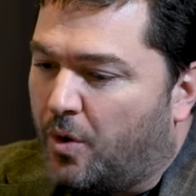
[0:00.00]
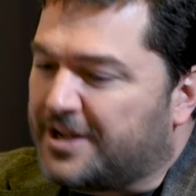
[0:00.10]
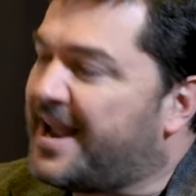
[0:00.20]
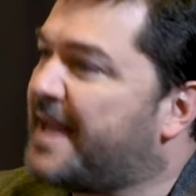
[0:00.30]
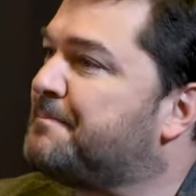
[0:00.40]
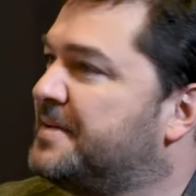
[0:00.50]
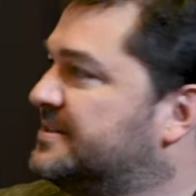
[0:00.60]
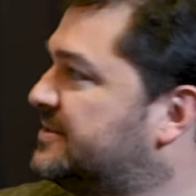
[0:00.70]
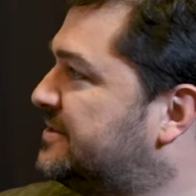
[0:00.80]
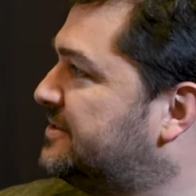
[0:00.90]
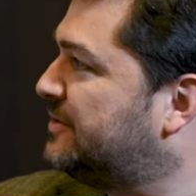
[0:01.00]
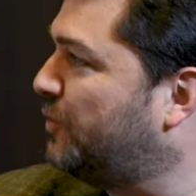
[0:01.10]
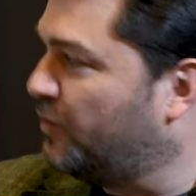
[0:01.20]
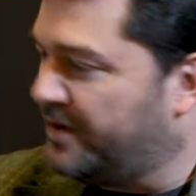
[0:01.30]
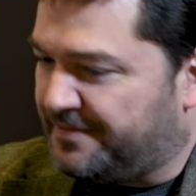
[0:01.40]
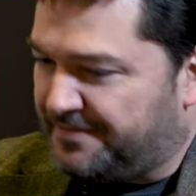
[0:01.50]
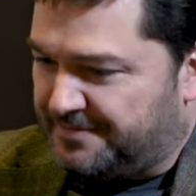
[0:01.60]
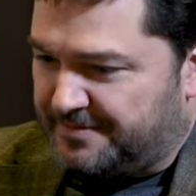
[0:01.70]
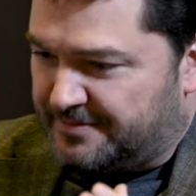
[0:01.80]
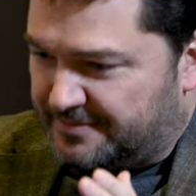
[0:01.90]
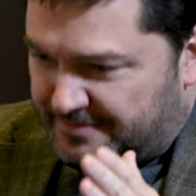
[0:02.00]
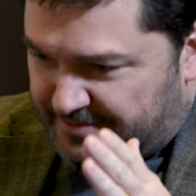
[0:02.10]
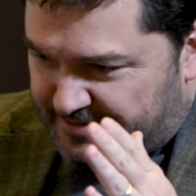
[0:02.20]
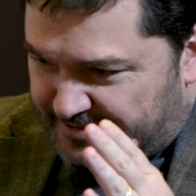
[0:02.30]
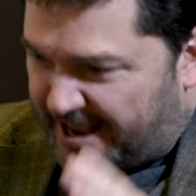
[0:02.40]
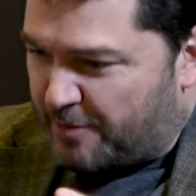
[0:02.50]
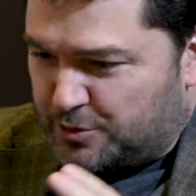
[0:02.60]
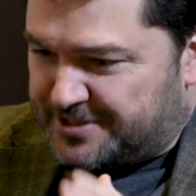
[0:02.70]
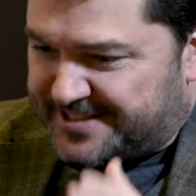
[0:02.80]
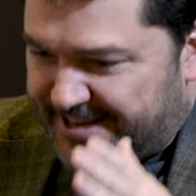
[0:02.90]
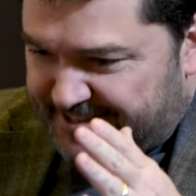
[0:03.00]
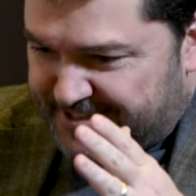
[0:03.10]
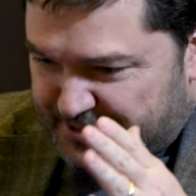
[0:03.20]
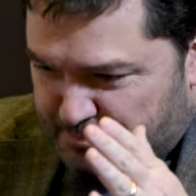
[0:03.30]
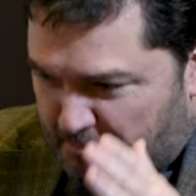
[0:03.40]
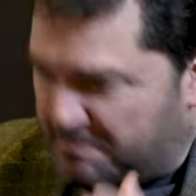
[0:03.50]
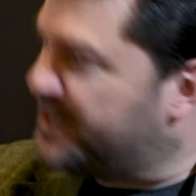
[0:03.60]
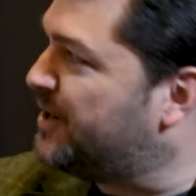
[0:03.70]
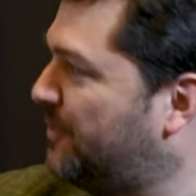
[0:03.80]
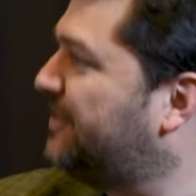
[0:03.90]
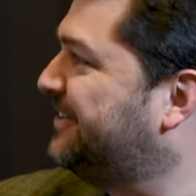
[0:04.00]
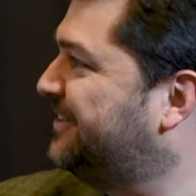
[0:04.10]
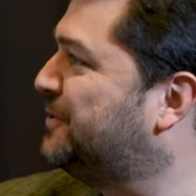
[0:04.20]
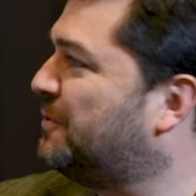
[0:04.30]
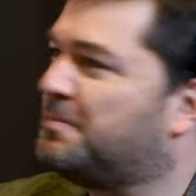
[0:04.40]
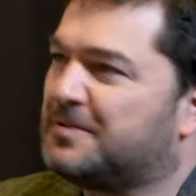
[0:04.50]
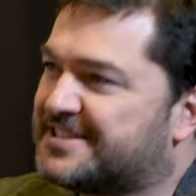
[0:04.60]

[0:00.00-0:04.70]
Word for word: what happens with, I would say, this middle? You know,